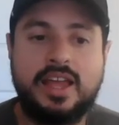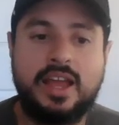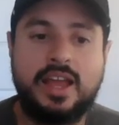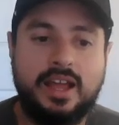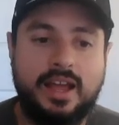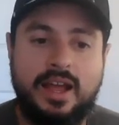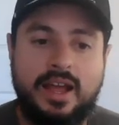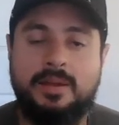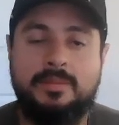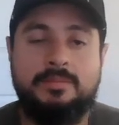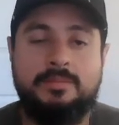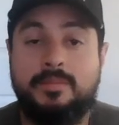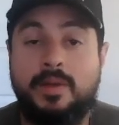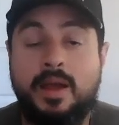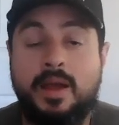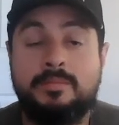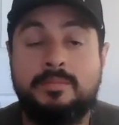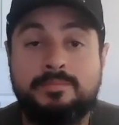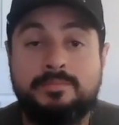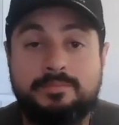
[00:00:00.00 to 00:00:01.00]
that
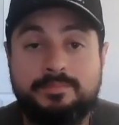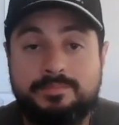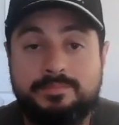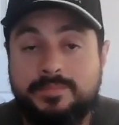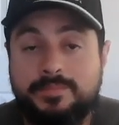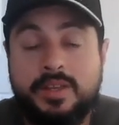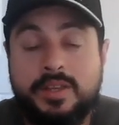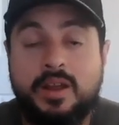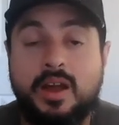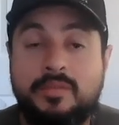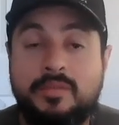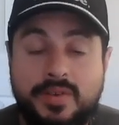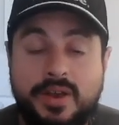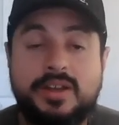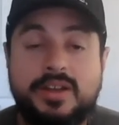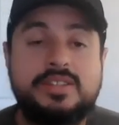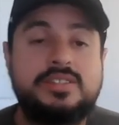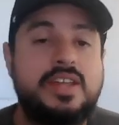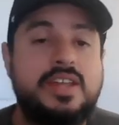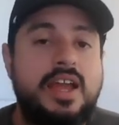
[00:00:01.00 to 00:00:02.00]
I'm
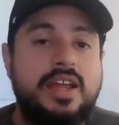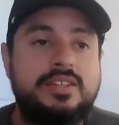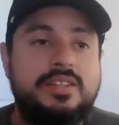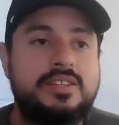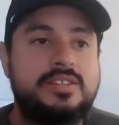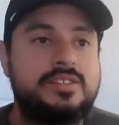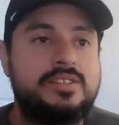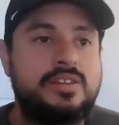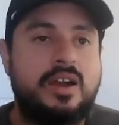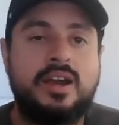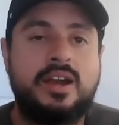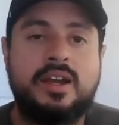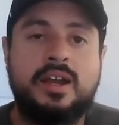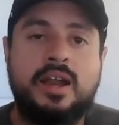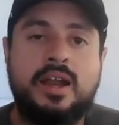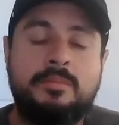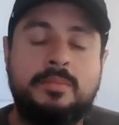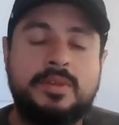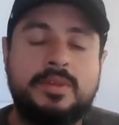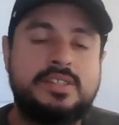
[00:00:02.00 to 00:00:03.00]
very excited to start, and
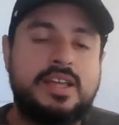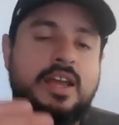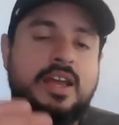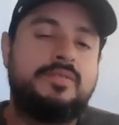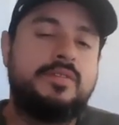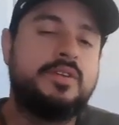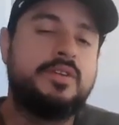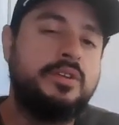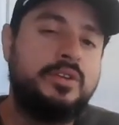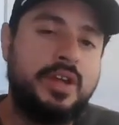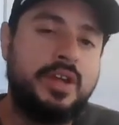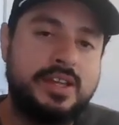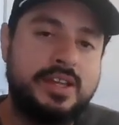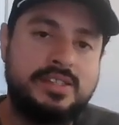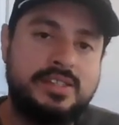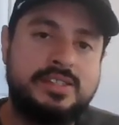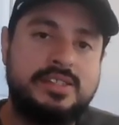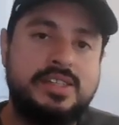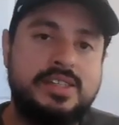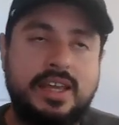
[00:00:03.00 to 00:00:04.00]
I'm excited for you
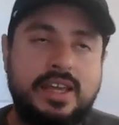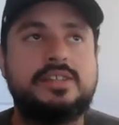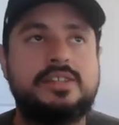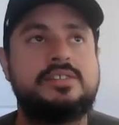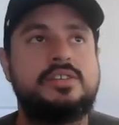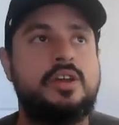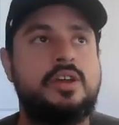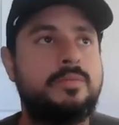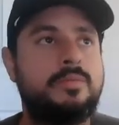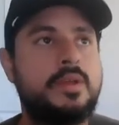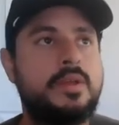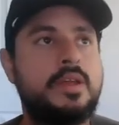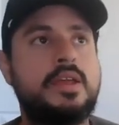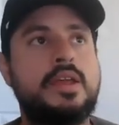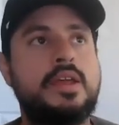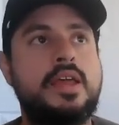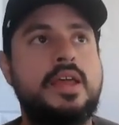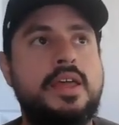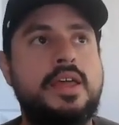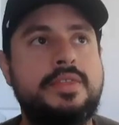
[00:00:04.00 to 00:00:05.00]
guys to see it. So
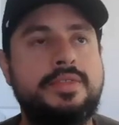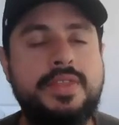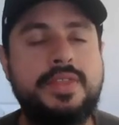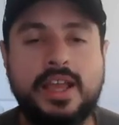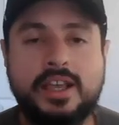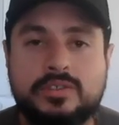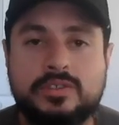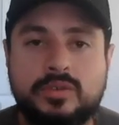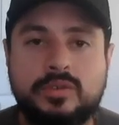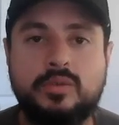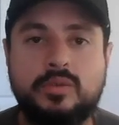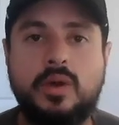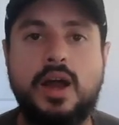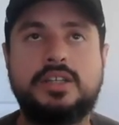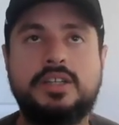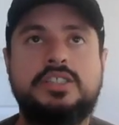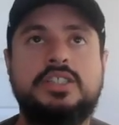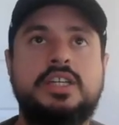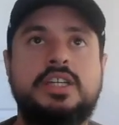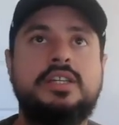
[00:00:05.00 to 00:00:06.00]
thanks for
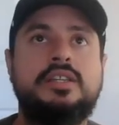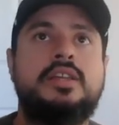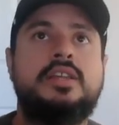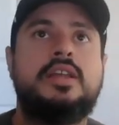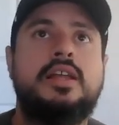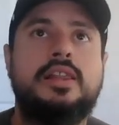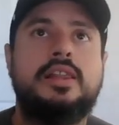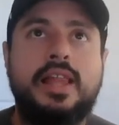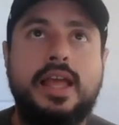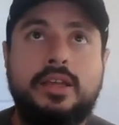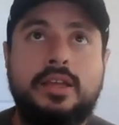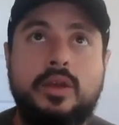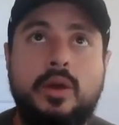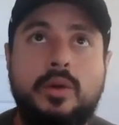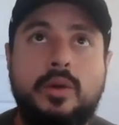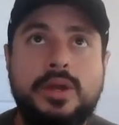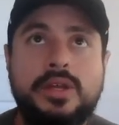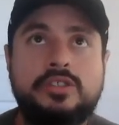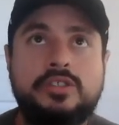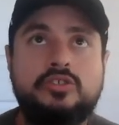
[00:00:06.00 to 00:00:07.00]
watching. Like
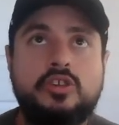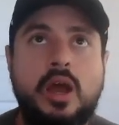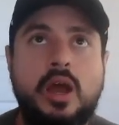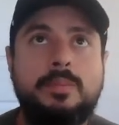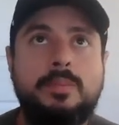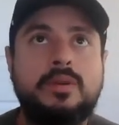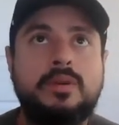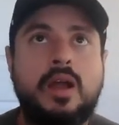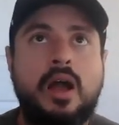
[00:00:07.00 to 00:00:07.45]
always, drop a